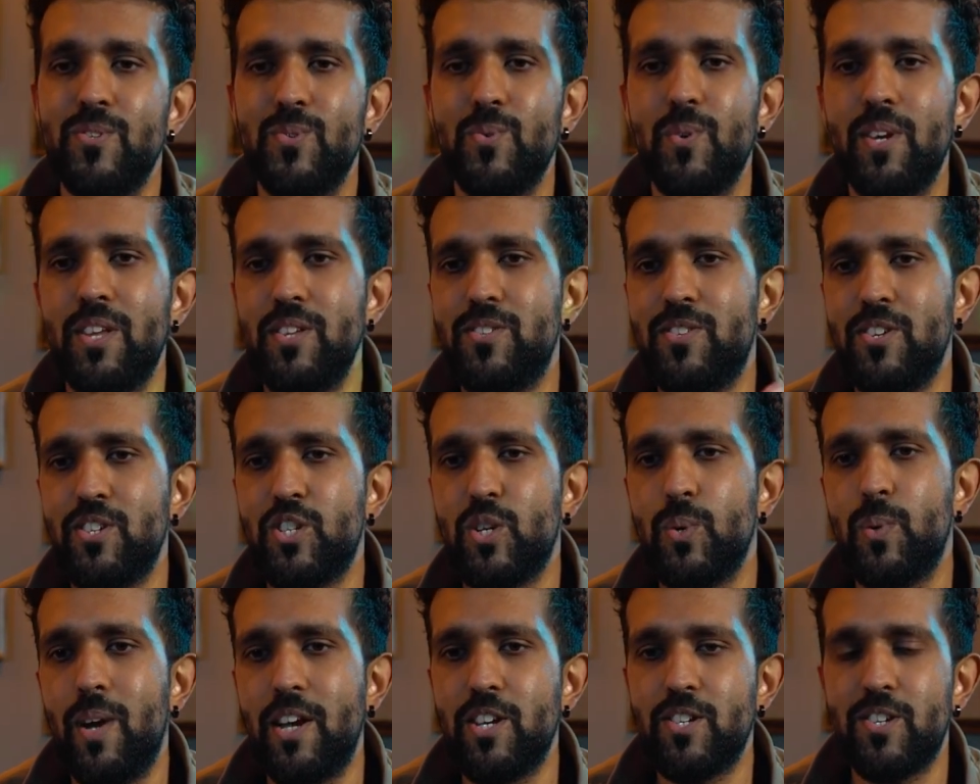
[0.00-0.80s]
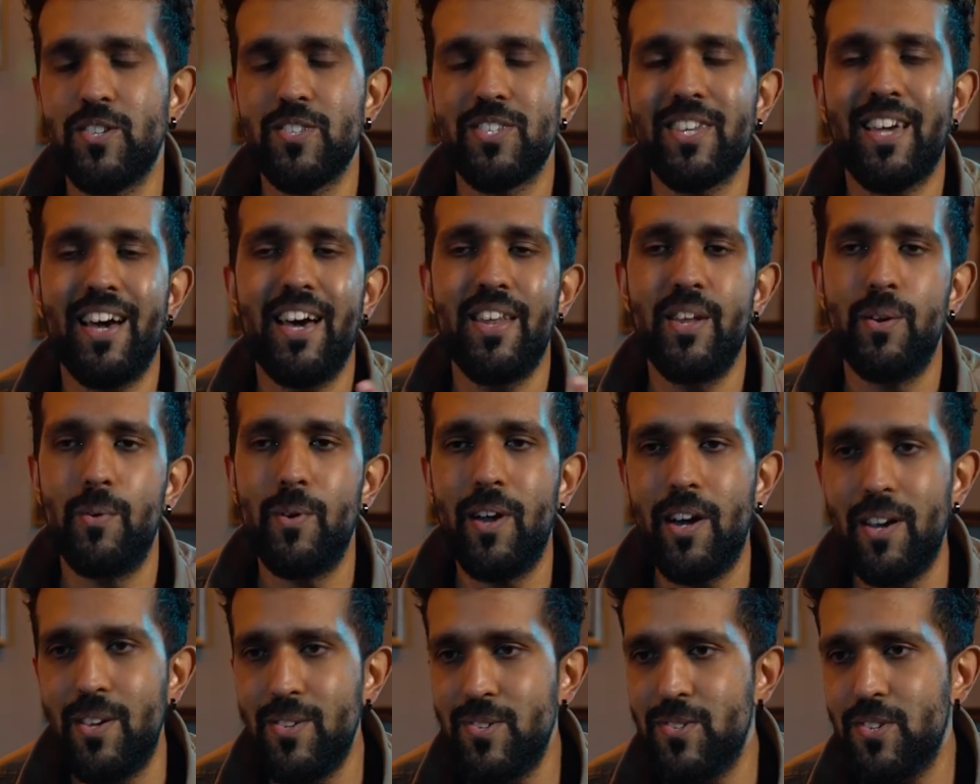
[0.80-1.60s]
All these situations can
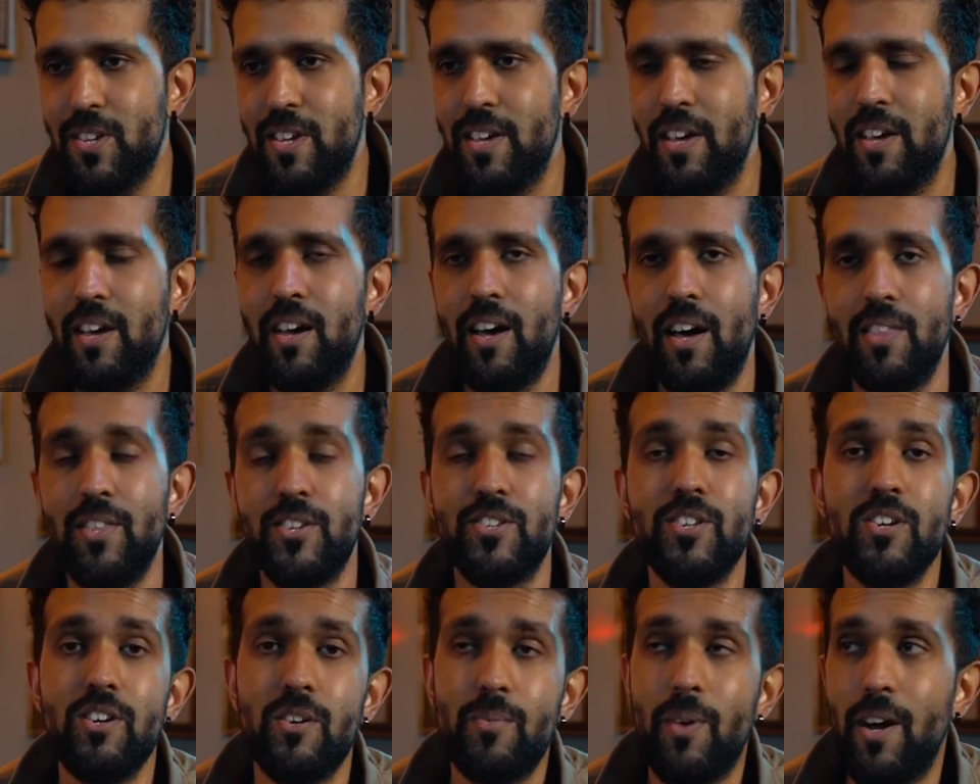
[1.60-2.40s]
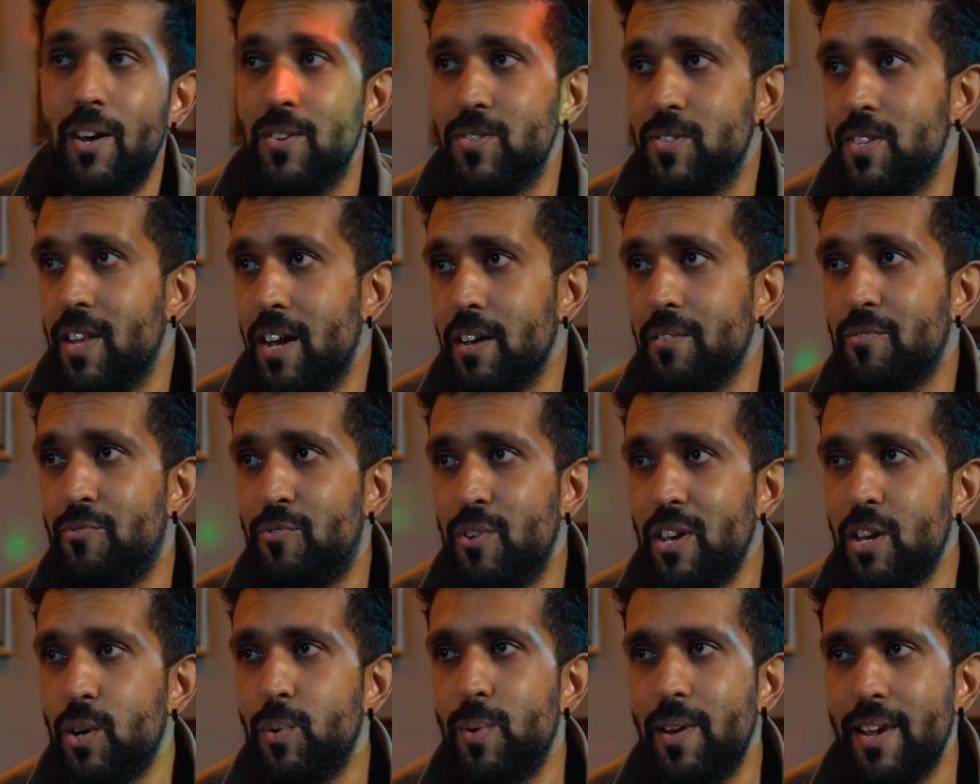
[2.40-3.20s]
arise, and they do arise like
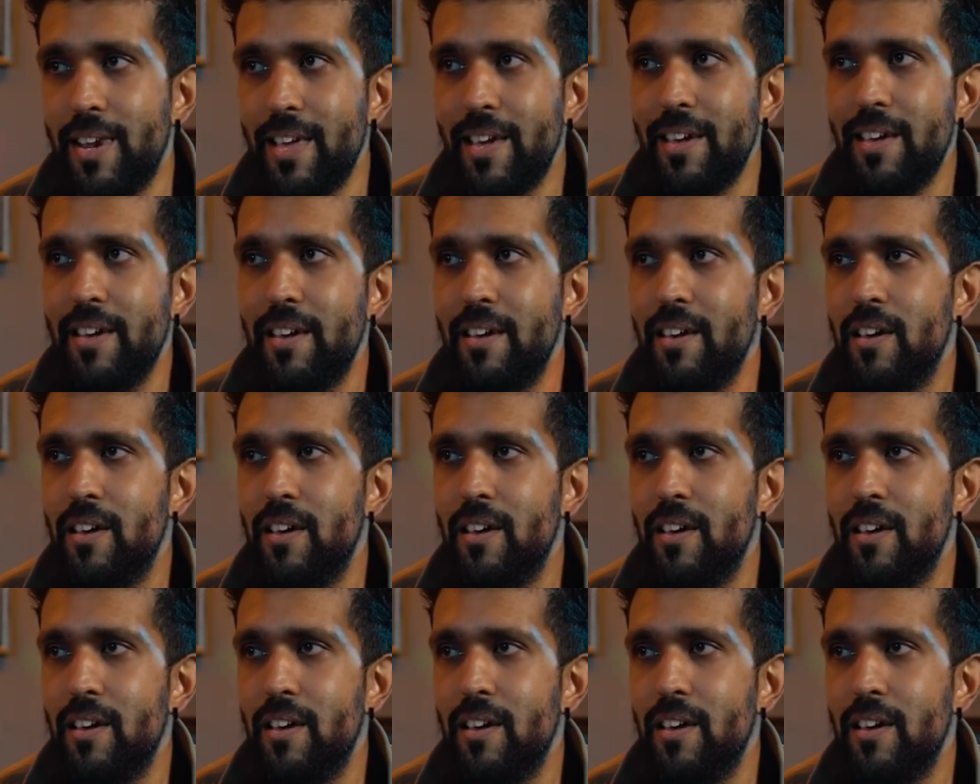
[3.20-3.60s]
frequently.